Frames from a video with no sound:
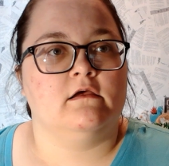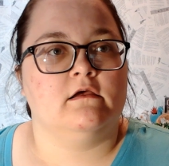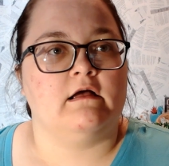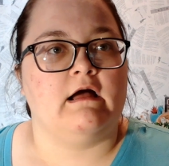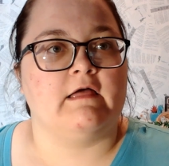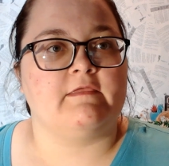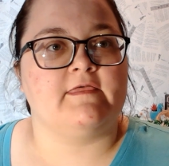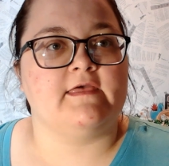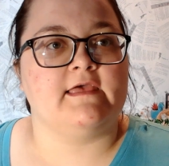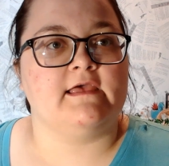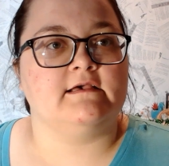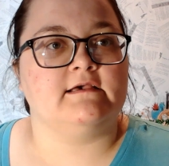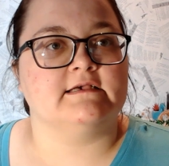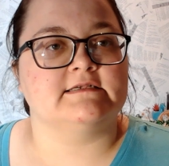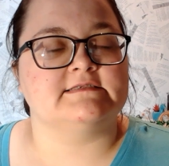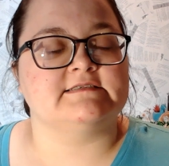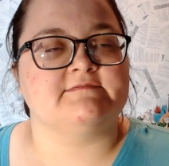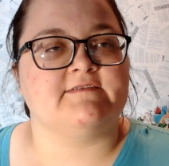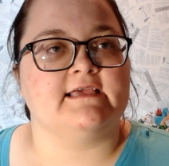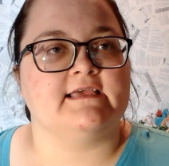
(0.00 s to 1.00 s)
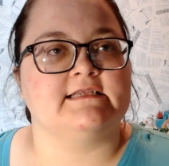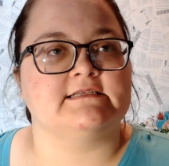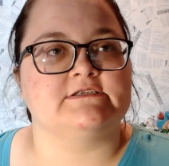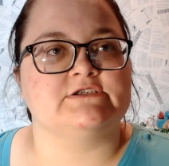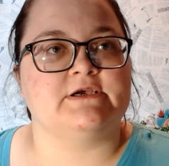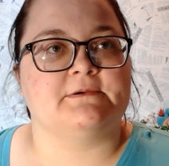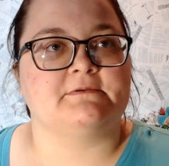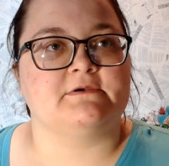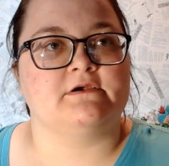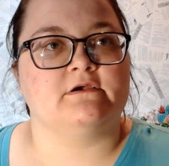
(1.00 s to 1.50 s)
Because if I get
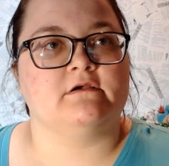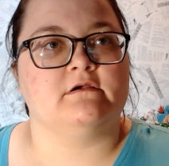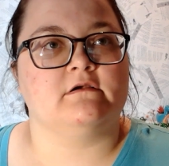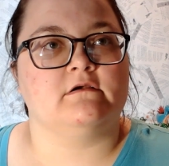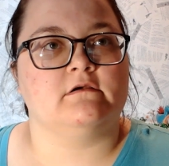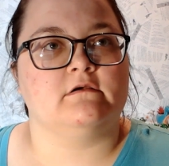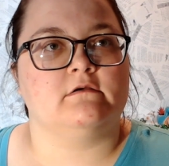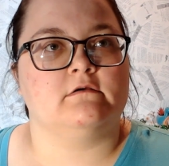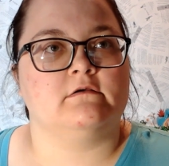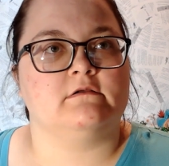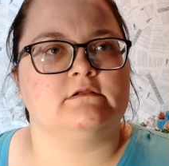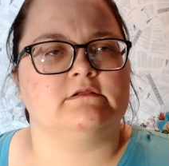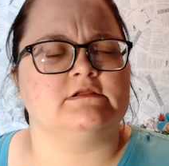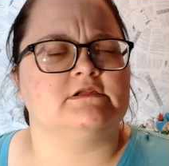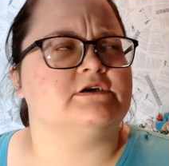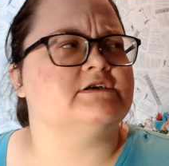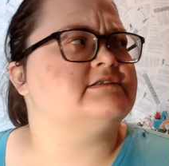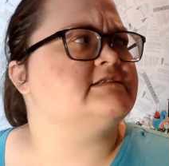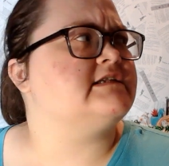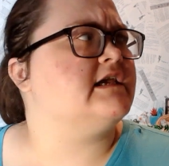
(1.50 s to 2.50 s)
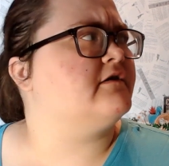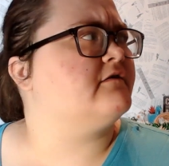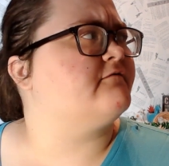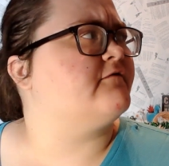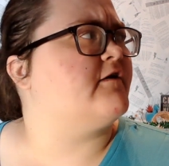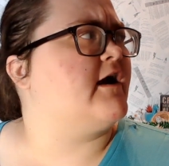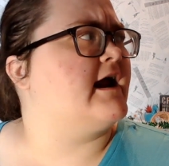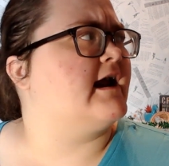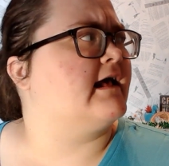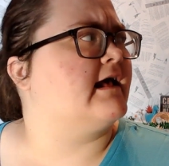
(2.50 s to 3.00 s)
to Thursday or
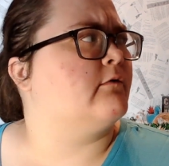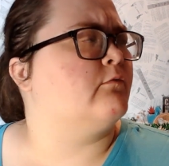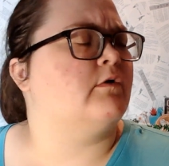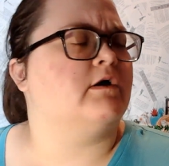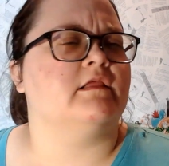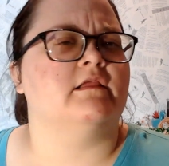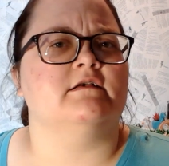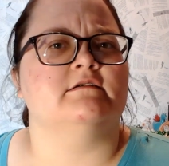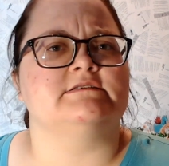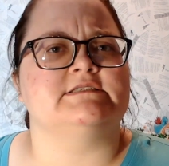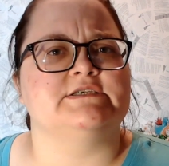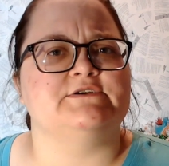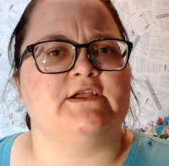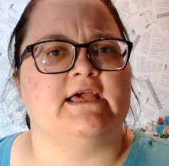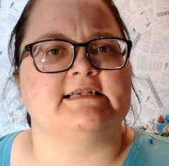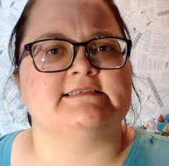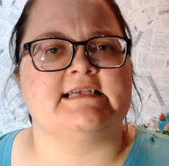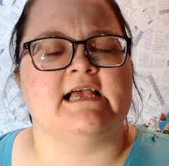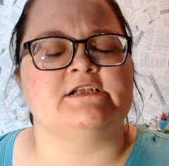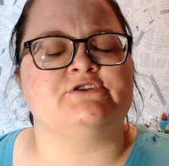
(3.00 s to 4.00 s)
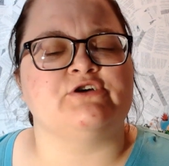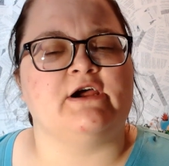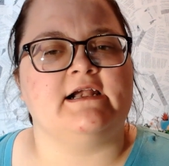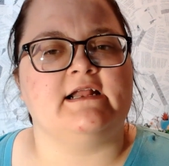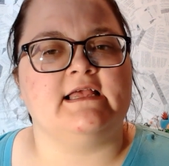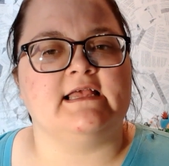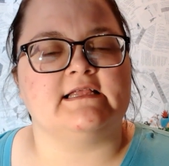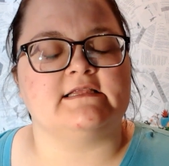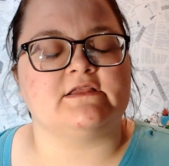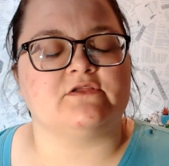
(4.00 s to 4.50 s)
Friday, one of those 2 days. I try
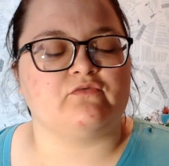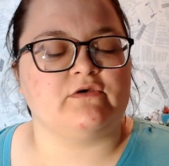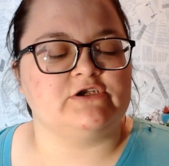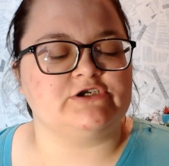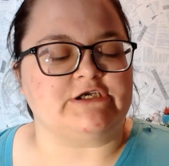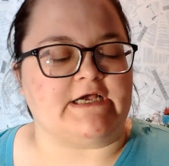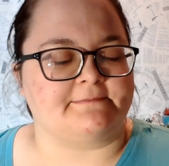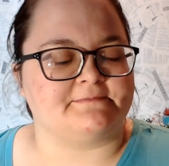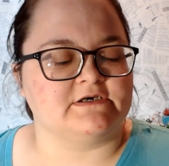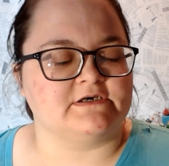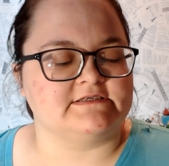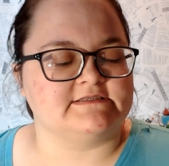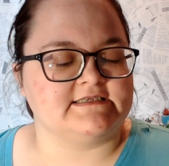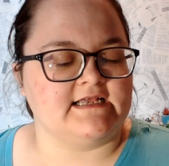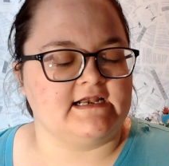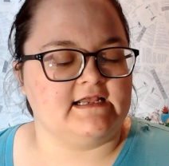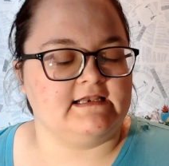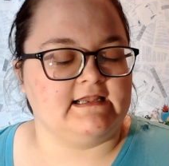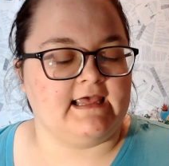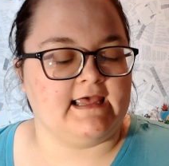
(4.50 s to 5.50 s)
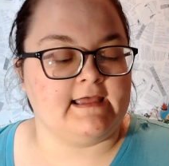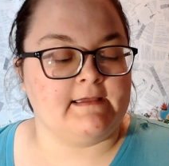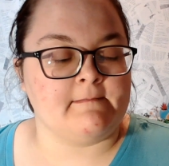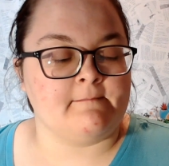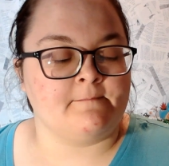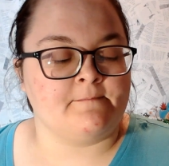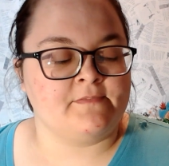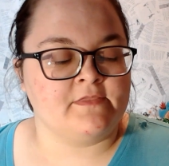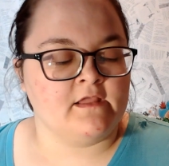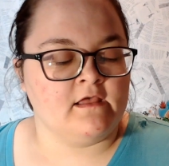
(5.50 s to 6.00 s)
to get 3 chapters done a day.
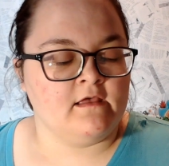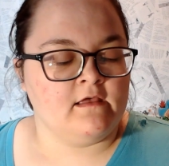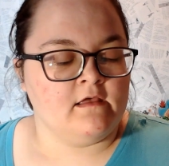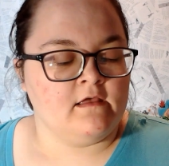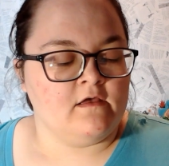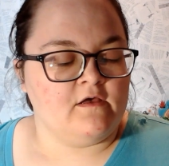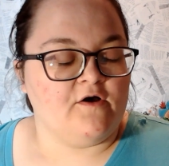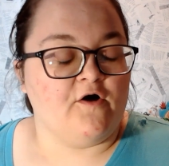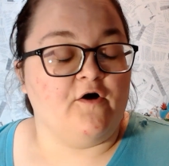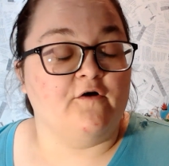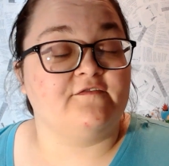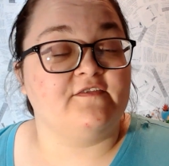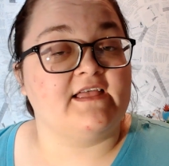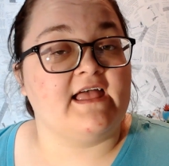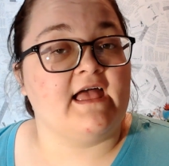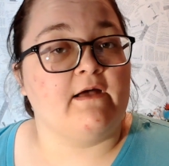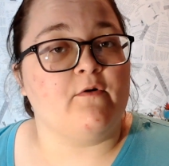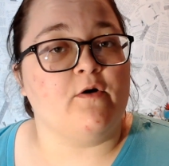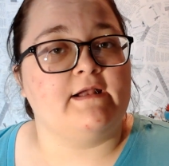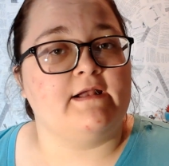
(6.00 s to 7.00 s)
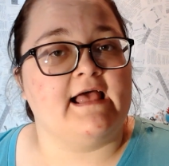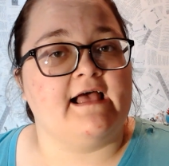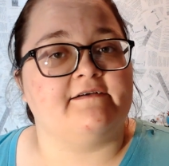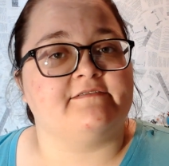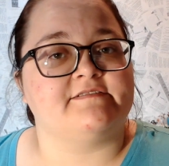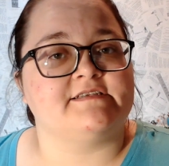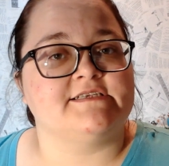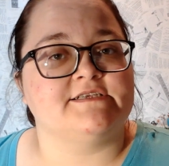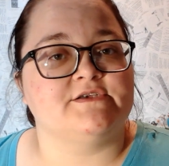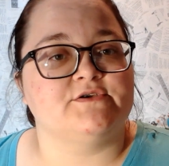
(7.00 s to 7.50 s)
Hopefully I won't
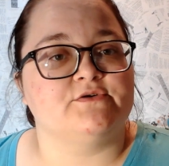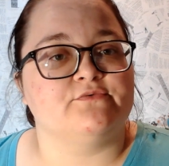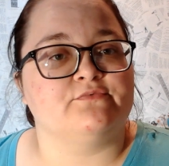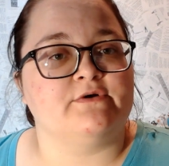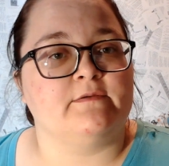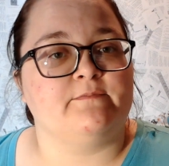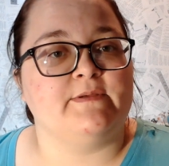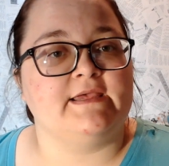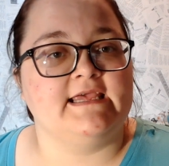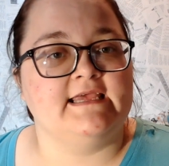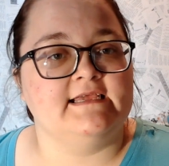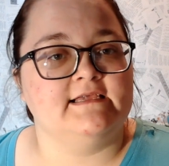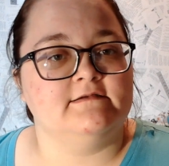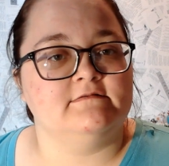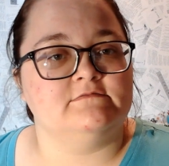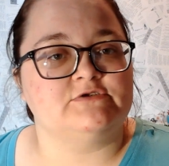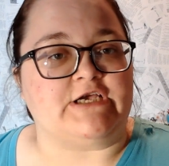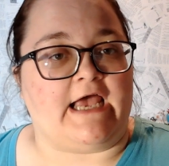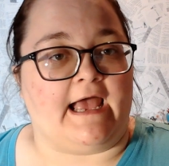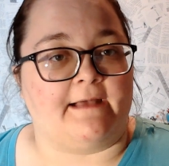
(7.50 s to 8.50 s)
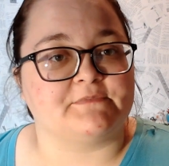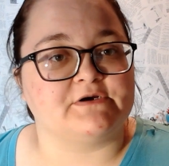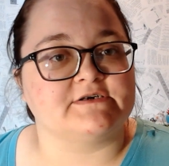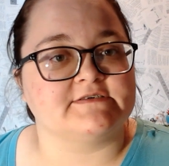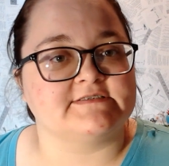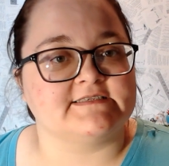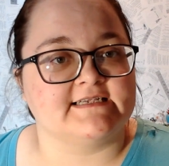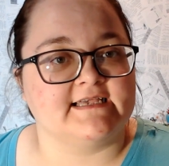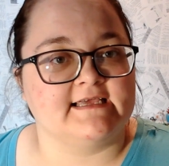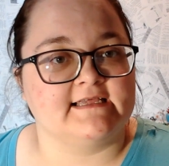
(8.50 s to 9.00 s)
have to repeat
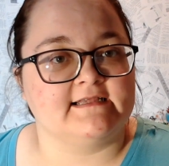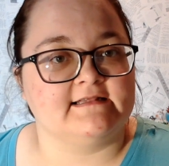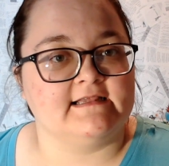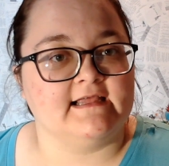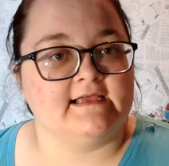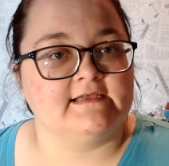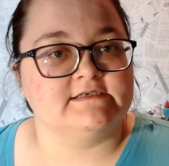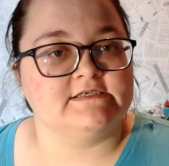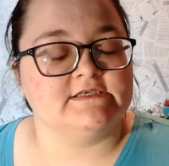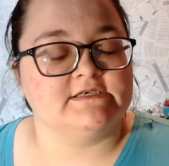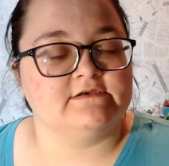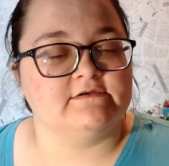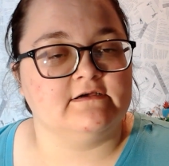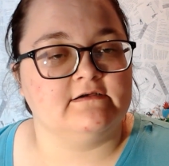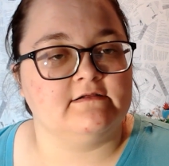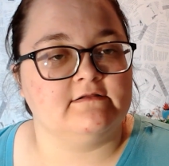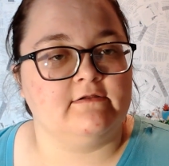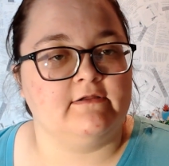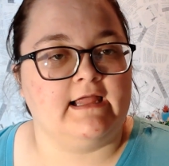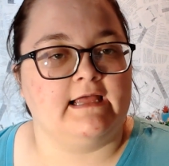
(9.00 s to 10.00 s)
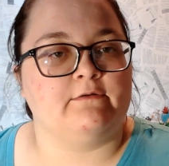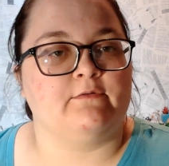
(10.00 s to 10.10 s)
chapters again, like